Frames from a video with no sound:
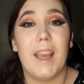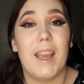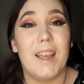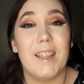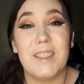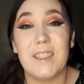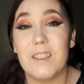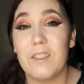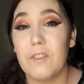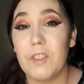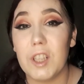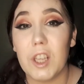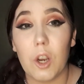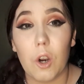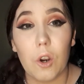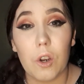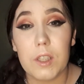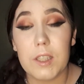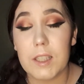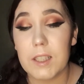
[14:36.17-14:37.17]
It didn't really
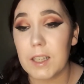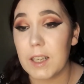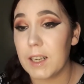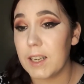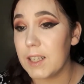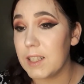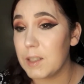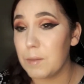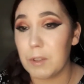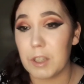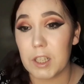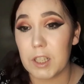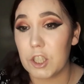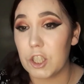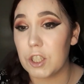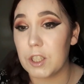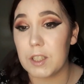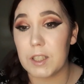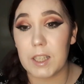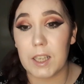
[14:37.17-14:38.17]
oxidize. I mean, it
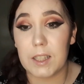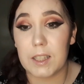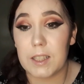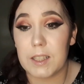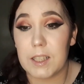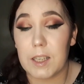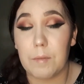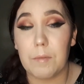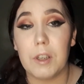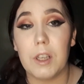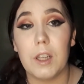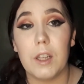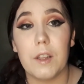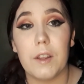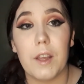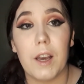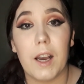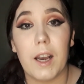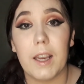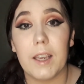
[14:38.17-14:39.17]
just stayed the same colour
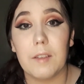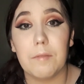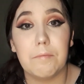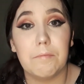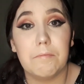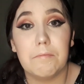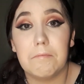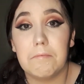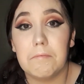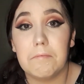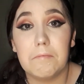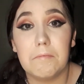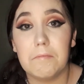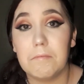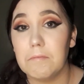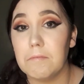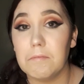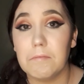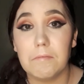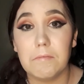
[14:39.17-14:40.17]
that I
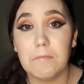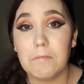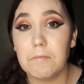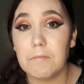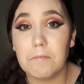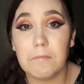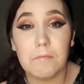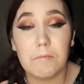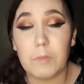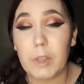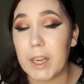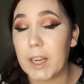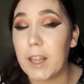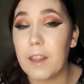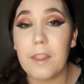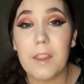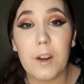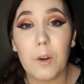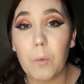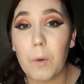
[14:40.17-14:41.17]
went
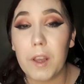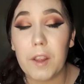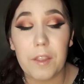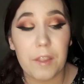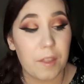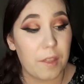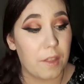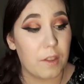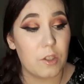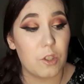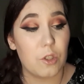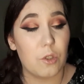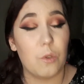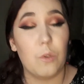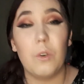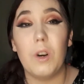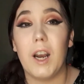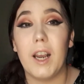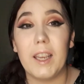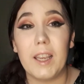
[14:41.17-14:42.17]
in there with.
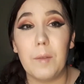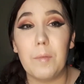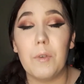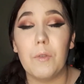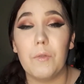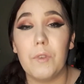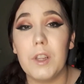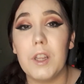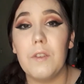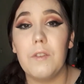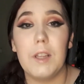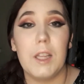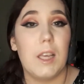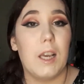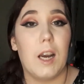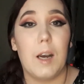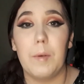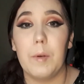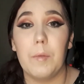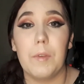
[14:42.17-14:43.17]
So I am really
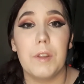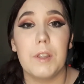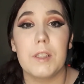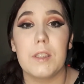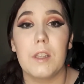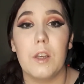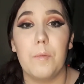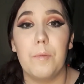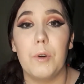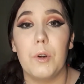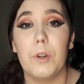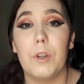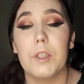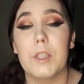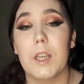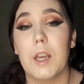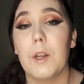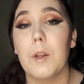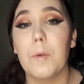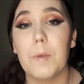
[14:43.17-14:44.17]
happy with this little
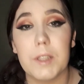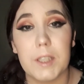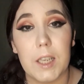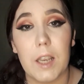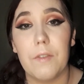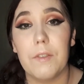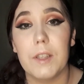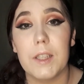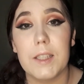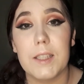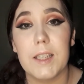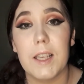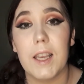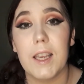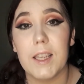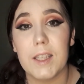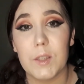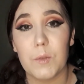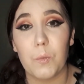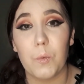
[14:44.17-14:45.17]
product, and I would definitely
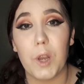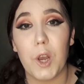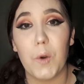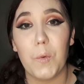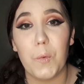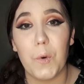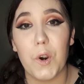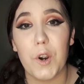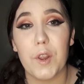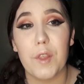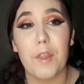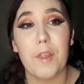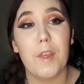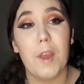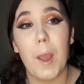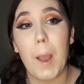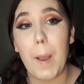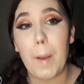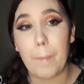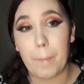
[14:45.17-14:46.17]
say it's well worth
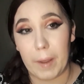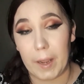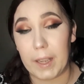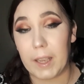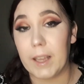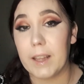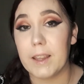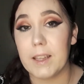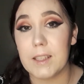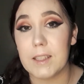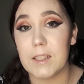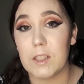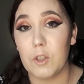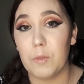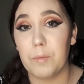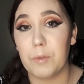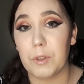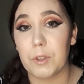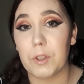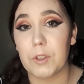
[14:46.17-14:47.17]
picking this
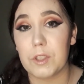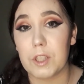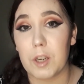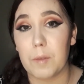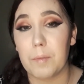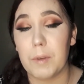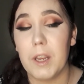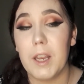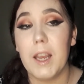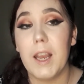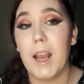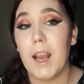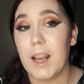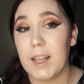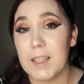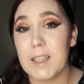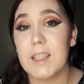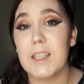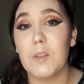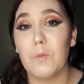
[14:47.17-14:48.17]
little product up
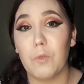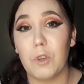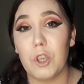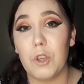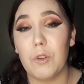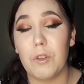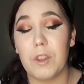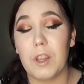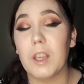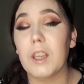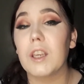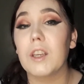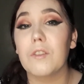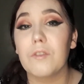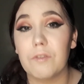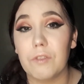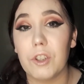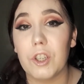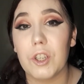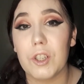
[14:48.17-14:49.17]
and seeing what you think
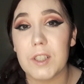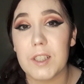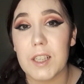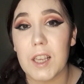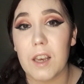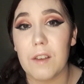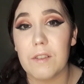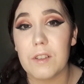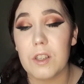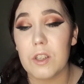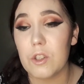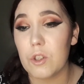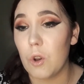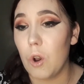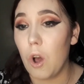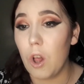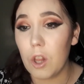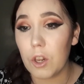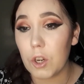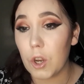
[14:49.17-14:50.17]
for yourselves. So
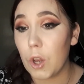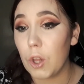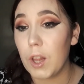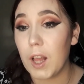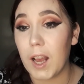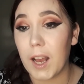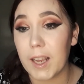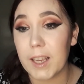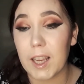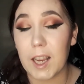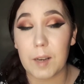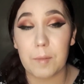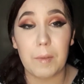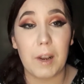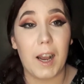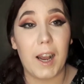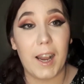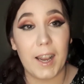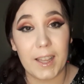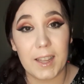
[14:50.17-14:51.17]
all in all, I am
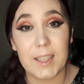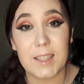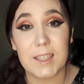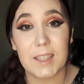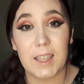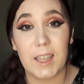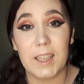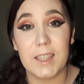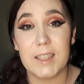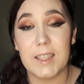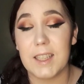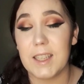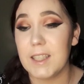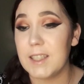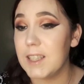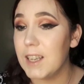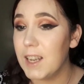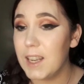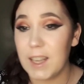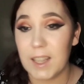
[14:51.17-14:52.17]
highly
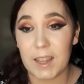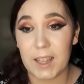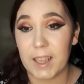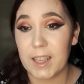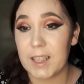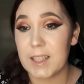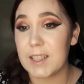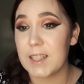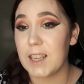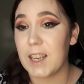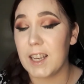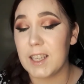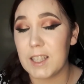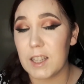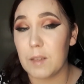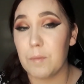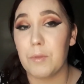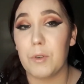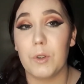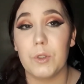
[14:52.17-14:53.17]
delighted. Like I
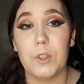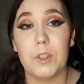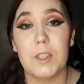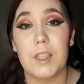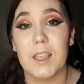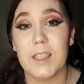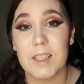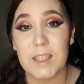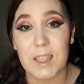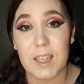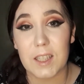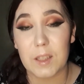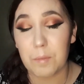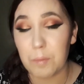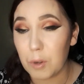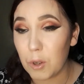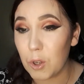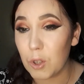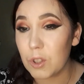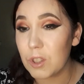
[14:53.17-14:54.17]
said, the product has stayed
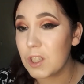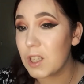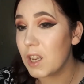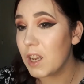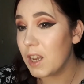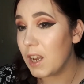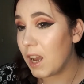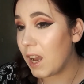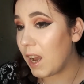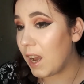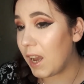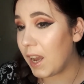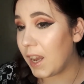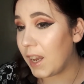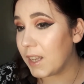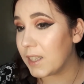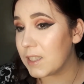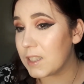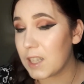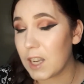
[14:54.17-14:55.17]
put,
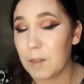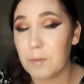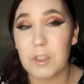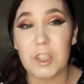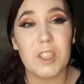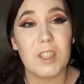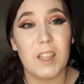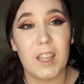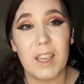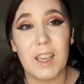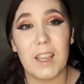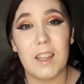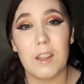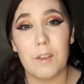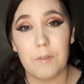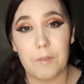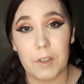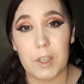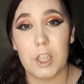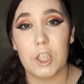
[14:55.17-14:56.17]
and I'm just liking
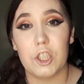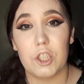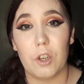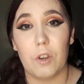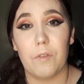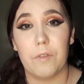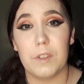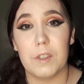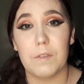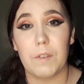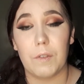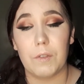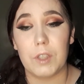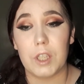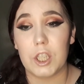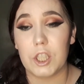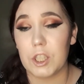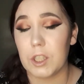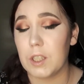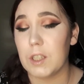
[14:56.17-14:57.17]
the finish of this
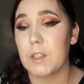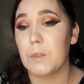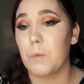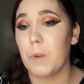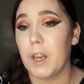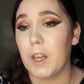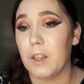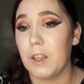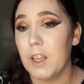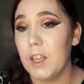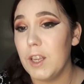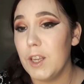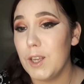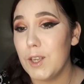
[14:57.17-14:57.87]
foundation as well.